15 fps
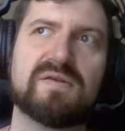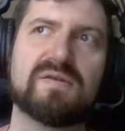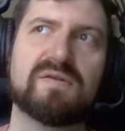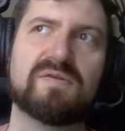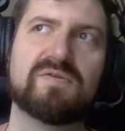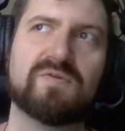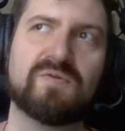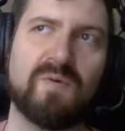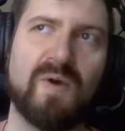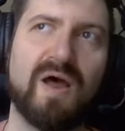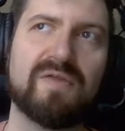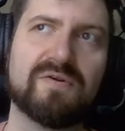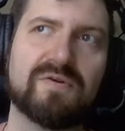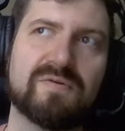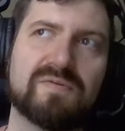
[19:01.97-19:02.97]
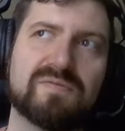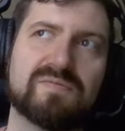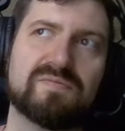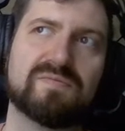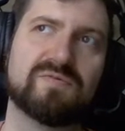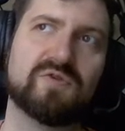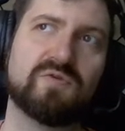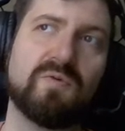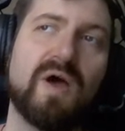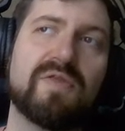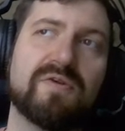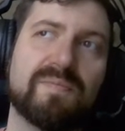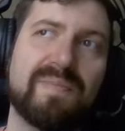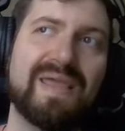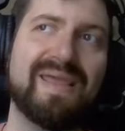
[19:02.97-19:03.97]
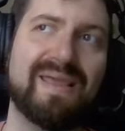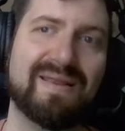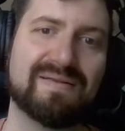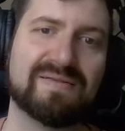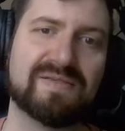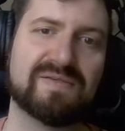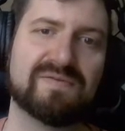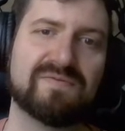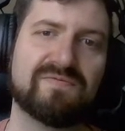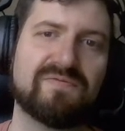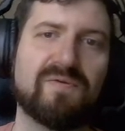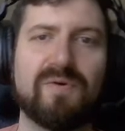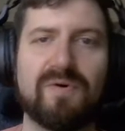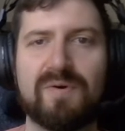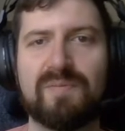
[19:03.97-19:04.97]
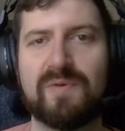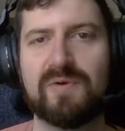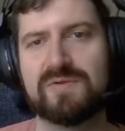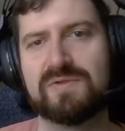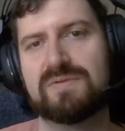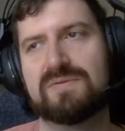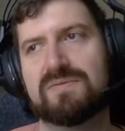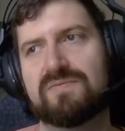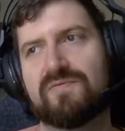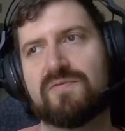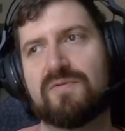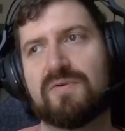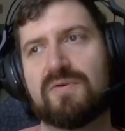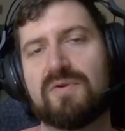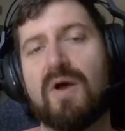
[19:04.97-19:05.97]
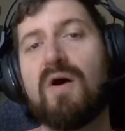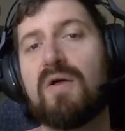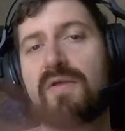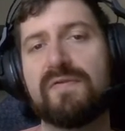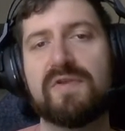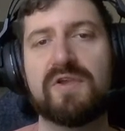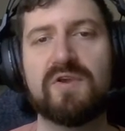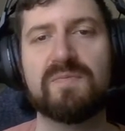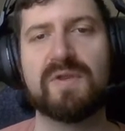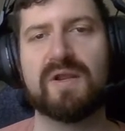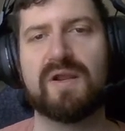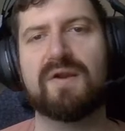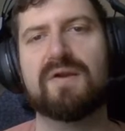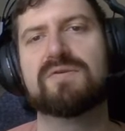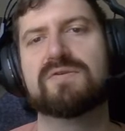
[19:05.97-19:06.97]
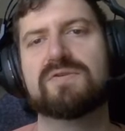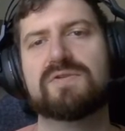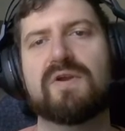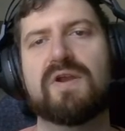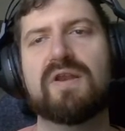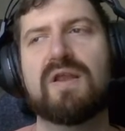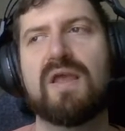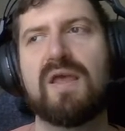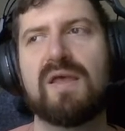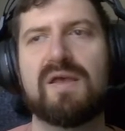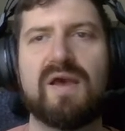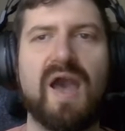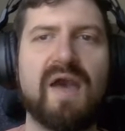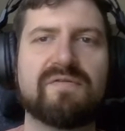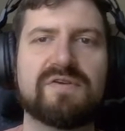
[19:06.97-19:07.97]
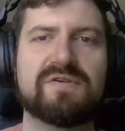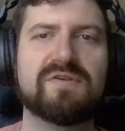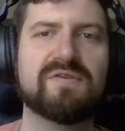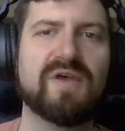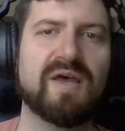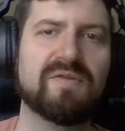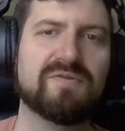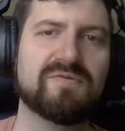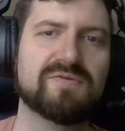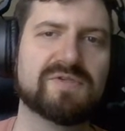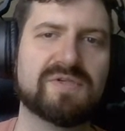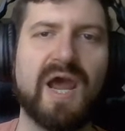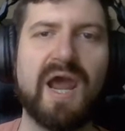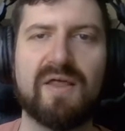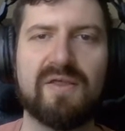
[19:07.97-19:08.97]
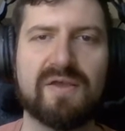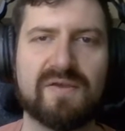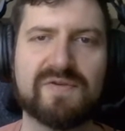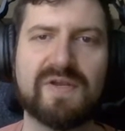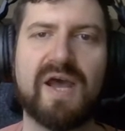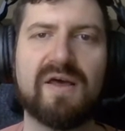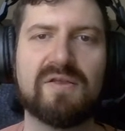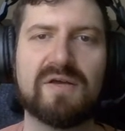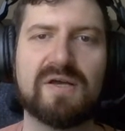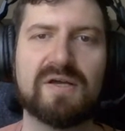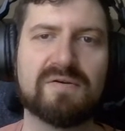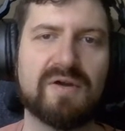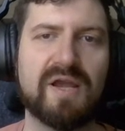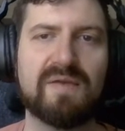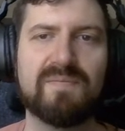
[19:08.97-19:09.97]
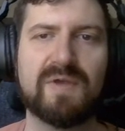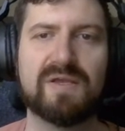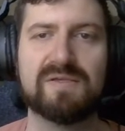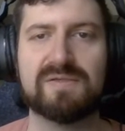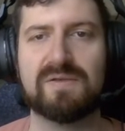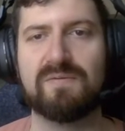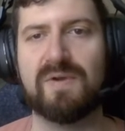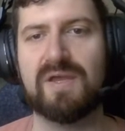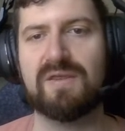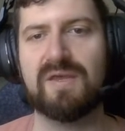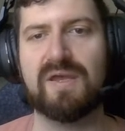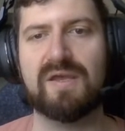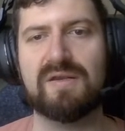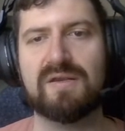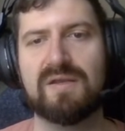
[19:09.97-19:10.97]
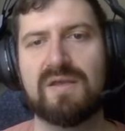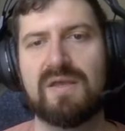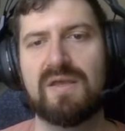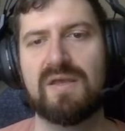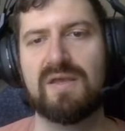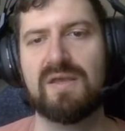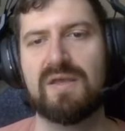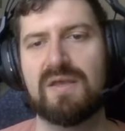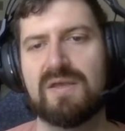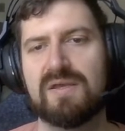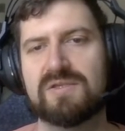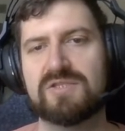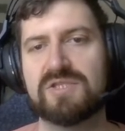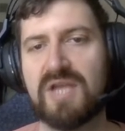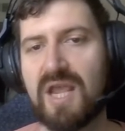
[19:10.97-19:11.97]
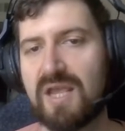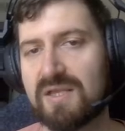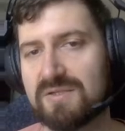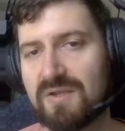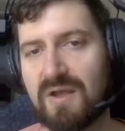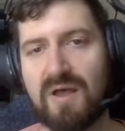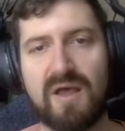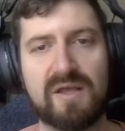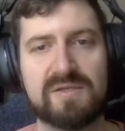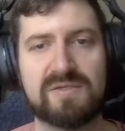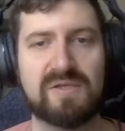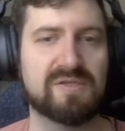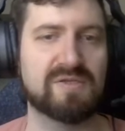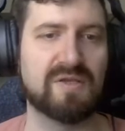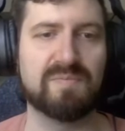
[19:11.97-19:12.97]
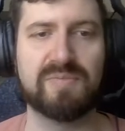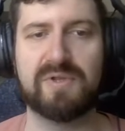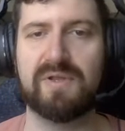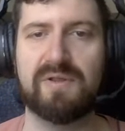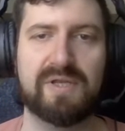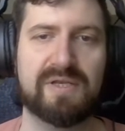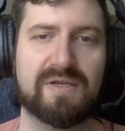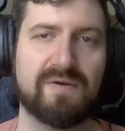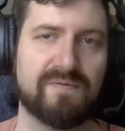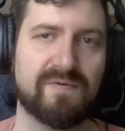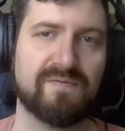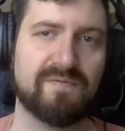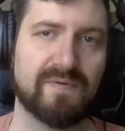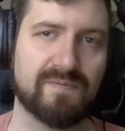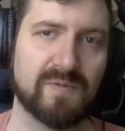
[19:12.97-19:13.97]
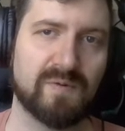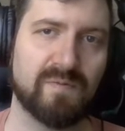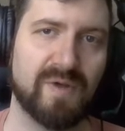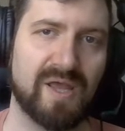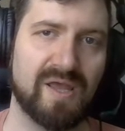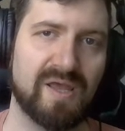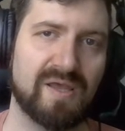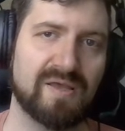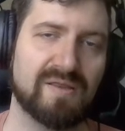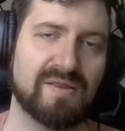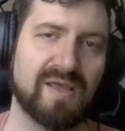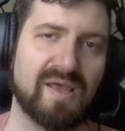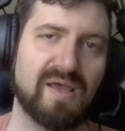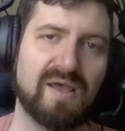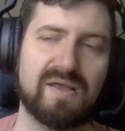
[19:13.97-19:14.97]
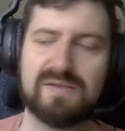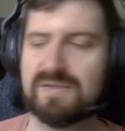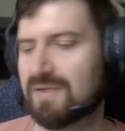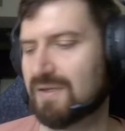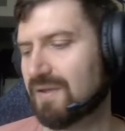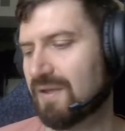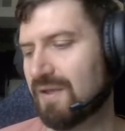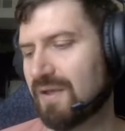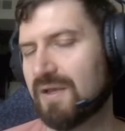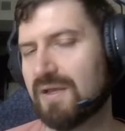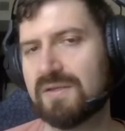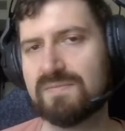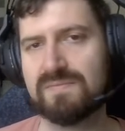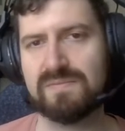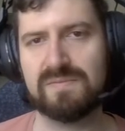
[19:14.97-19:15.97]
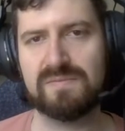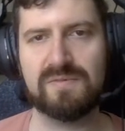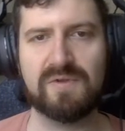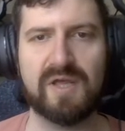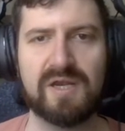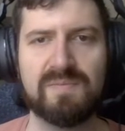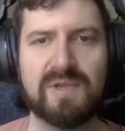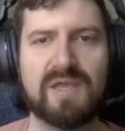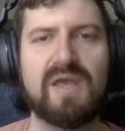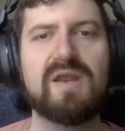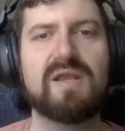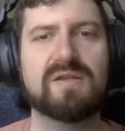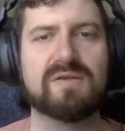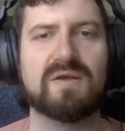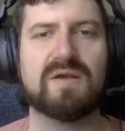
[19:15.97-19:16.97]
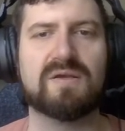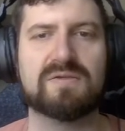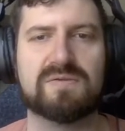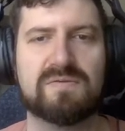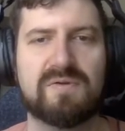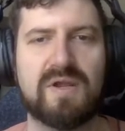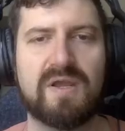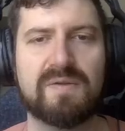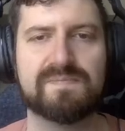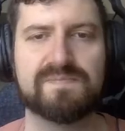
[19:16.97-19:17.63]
through other means for all of the human characters, right? I have to do that through styling of dialogue, right? Because the way that Jake talks is completely different from the way that Lenny McKinney talks, right?